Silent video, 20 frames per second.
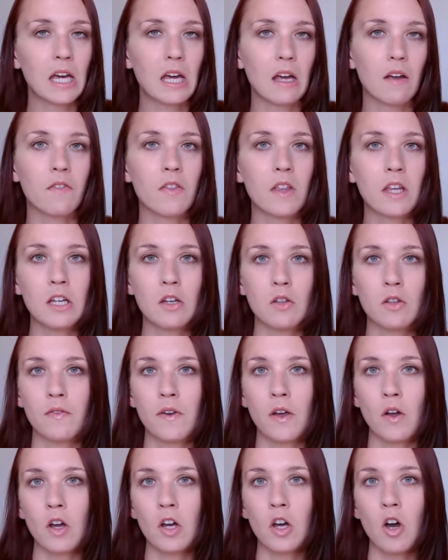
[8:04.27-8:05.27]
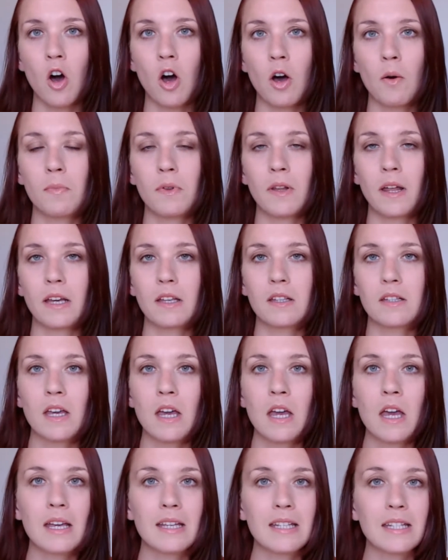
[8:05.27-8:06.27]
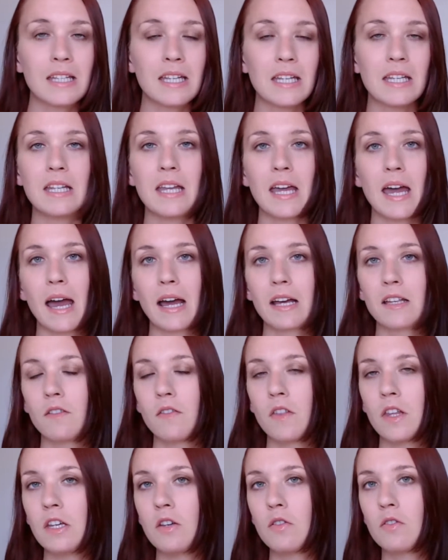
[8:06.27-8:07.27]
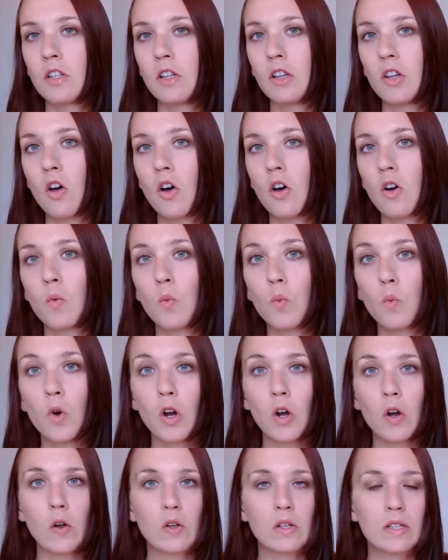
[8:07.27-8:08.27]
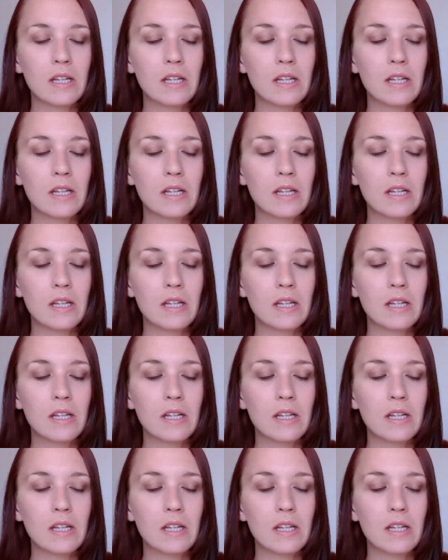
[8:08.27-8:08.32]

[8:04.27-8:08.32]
if they use very complex syntax, if they use long words,